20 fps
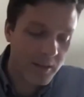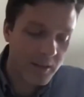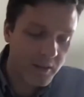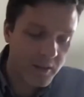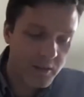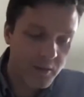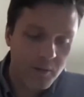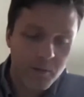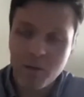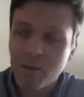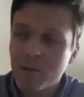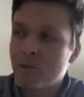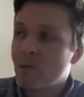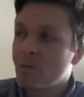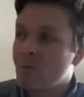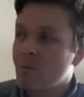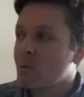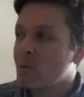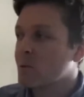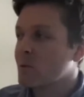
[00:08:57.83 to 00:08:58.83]
yeah, that's
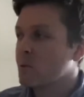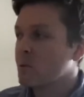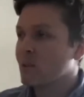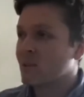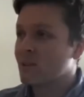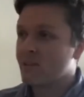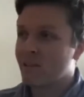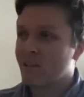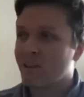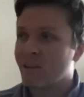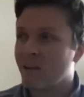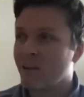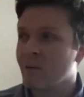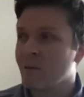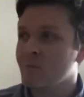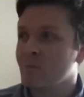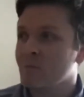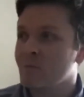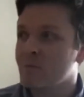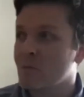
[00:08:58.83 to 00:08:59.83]
super cool.
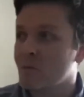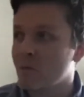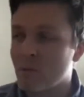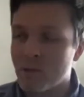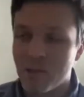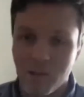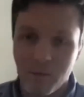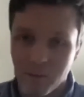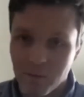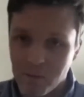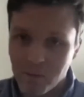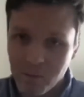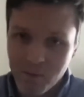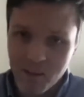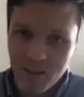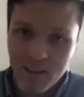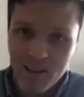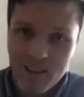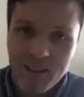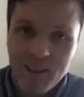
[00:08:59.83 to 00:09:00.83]
Basically,
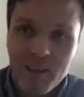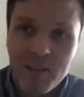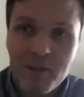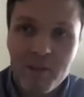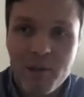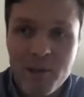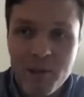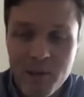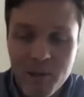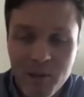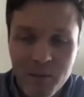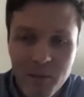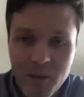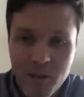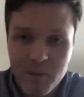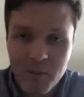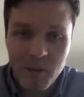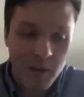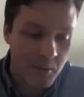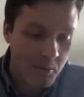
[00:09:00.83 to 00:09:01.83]
interesting to
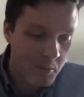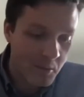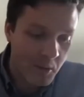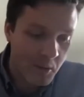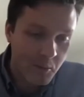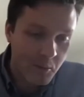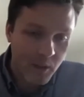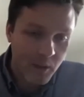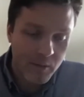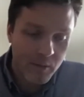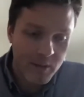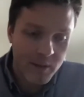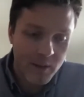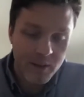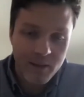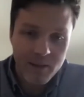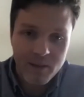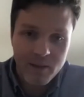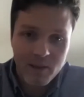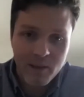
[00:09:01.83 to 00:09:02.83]
me. My wife is
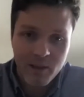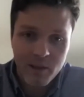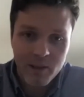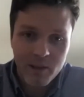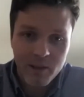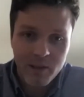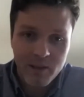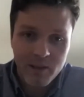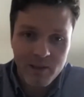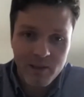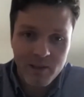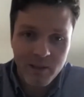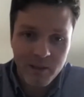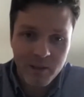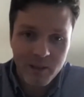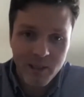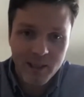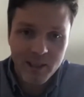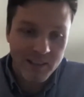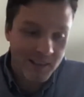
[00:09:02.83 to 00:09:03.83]
a surgeon, and
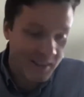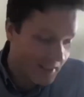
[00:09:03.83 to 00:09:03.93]
so